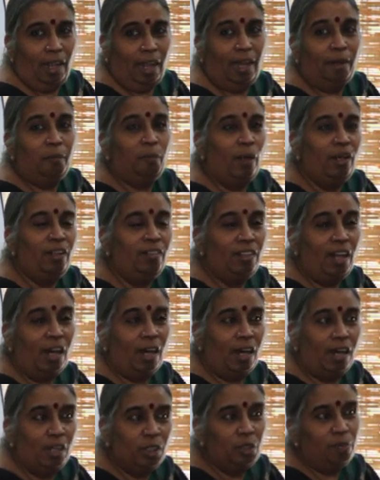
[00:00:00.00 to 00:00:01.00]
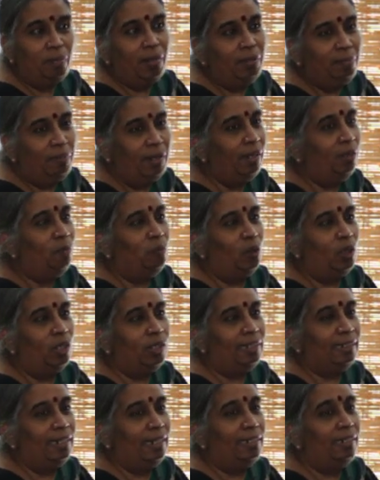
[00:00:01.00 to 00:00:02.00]
And one of the arguments made
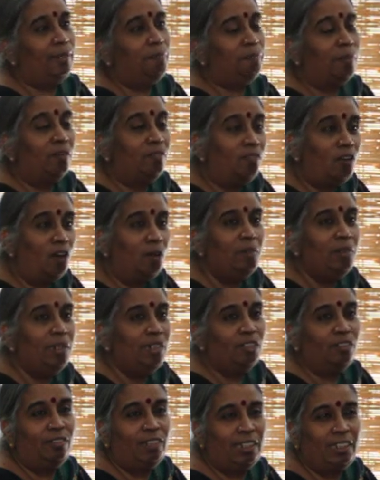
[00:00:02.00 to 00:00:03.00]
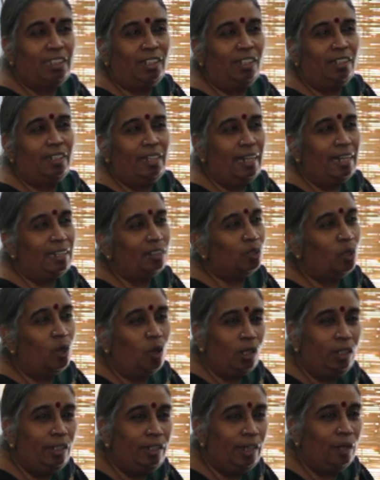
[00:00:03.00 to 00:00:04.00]
was that the performance of the children has
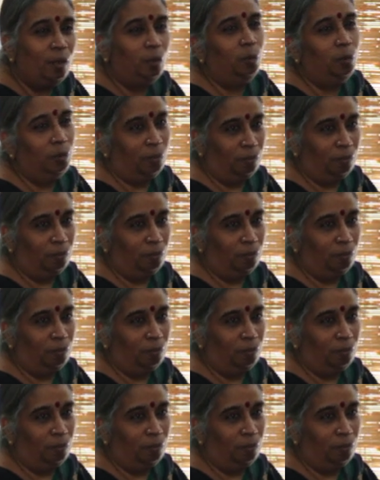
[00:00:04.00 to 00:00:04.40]
gone down.